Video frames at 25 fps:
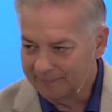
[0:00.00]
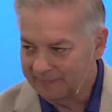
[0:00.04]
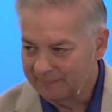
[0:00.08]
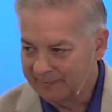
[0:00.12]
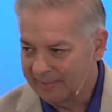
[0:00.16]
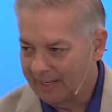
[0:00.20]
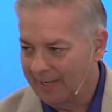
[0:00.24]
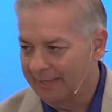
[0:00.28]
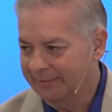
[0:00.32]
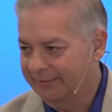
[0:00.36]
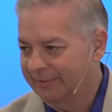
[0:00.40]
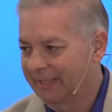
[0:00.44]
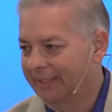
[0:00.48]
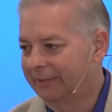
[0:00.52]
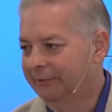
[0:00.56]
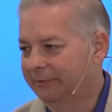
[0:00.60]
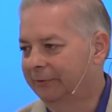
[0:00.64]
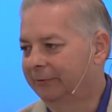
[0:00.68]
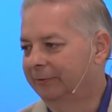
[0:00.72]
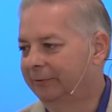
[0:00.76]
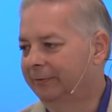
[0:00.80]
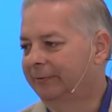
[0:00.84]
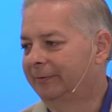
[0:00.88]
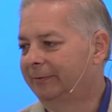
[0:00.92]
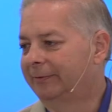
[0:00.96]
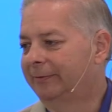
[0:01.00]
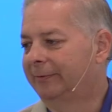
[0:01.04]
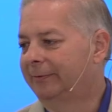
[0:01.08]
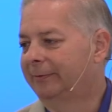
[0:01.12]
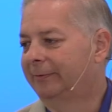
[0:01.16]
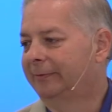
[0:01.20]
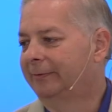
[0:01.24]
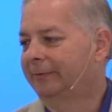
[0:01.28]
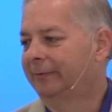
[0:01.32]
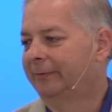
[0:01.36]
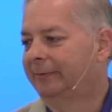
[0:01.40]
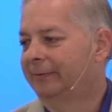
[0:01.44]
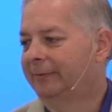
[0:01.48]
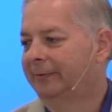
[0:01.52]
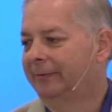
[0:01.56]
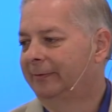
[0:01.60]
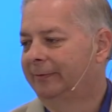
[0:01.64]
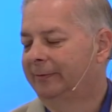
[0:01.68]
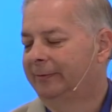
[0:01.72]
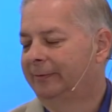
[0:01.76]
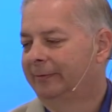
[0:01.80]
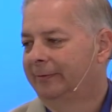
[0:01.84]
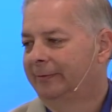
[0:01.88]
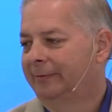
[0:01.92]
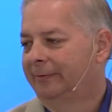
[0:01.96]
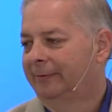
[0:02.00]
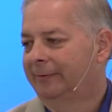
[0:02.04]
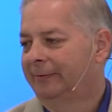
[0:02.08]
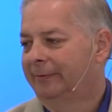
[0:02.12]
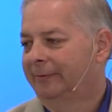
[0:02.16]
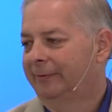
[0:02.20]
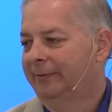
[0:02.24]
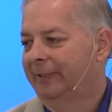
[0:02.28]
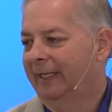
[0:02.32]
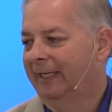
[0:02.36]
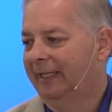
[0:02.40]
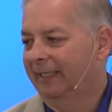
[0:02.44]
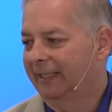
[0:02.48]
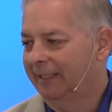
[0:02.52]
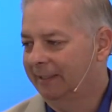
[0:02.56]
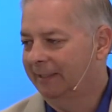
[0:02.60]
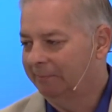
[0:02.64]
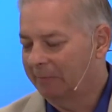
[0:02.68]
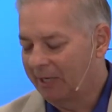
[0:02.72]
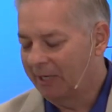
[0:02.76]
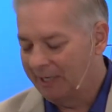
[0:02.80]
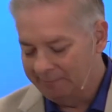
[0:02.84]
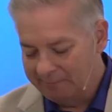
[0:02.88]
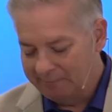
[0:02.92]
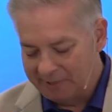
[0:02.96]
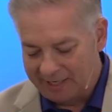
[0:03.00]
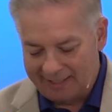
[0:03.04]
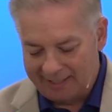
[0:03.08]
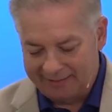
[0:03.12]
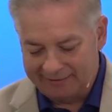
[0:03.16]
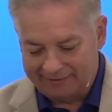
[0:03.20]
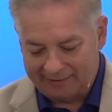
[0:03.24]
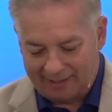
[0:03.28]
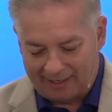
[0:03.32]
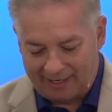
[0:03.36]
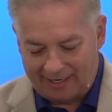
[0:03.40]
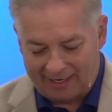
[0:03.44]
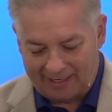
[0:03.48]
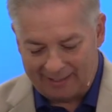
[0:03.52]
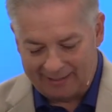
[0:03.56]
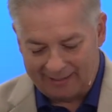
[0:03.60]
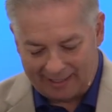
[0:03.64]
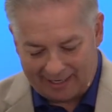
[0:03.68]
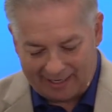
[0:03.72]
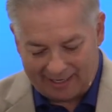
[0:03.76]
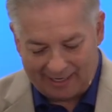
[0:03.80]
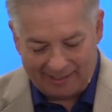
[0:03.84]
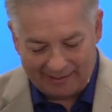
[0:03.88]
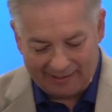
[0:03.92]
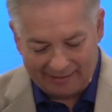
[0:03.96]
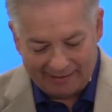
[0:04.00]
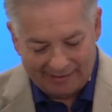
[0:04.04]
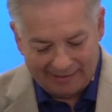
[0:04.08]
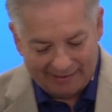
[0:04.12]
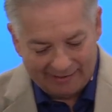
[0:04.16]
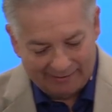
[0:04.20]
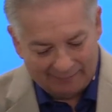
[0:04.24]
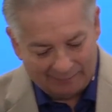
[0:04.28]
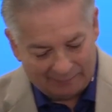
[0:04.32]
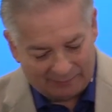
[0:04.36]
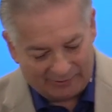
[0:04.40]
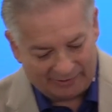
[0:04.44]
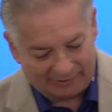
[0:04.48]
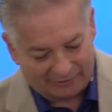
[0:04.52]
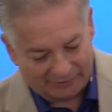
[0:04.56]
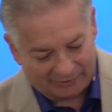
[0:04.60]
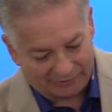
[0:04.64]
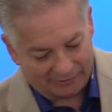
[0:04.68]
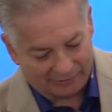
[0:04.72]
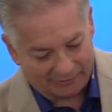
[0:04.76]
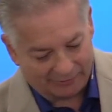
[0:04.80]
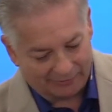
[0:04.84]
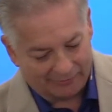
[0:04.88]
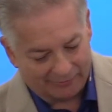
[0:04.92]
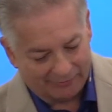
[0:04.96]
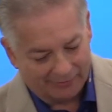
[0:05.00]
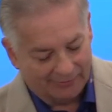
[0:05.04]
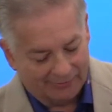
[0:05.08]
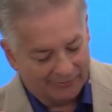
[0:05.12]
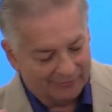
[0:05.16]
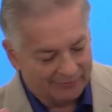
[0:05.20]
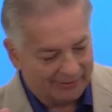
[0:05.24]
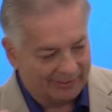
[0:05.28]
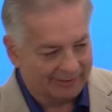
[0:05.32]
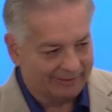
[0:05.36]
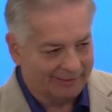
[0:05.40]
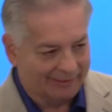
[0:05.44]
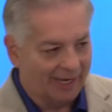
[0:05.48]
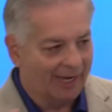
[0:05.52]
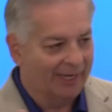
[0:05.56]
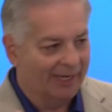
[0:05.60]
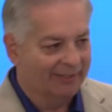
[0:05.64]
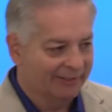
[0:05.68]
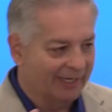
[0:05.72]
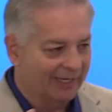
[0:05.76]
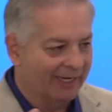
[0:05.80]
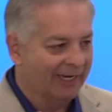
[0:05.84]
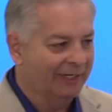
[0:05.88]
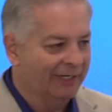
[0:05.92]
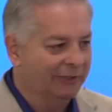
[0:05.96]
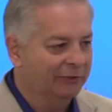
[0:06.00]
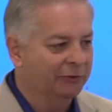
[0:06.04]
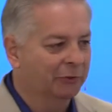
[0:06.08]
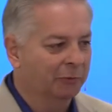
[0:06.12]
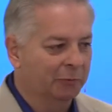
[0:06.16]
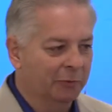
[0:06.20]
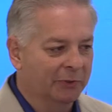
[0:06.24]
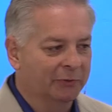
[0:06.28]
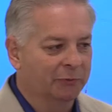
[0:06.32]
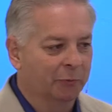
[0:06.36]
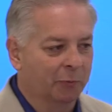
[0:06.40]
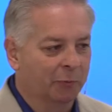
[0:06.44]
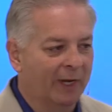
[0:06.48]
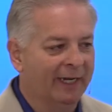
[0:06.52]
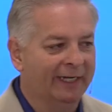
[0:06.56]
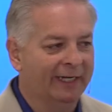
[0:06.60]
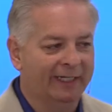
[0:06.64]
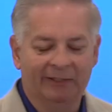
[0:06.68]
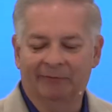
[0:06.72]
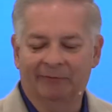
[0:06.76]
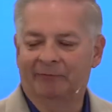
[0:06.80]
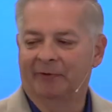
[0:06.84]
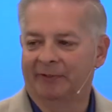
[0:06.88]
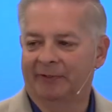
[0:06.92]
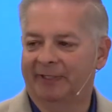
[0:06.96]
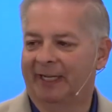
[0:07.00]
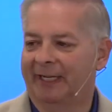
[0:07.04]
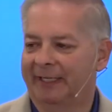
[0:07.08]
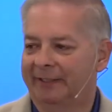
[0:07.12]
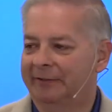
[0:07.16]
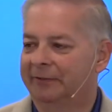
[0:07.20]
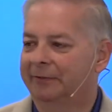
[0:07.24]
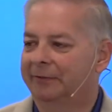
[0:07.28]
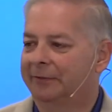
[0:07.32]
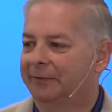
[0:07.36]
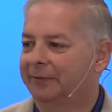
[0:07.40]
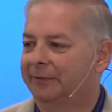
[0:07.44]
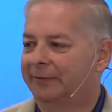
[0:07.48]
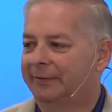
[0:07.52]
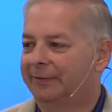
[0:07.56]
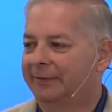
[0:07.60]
God's angel. And in my mind's eye, I picture that God's angel was waiting for Daniel.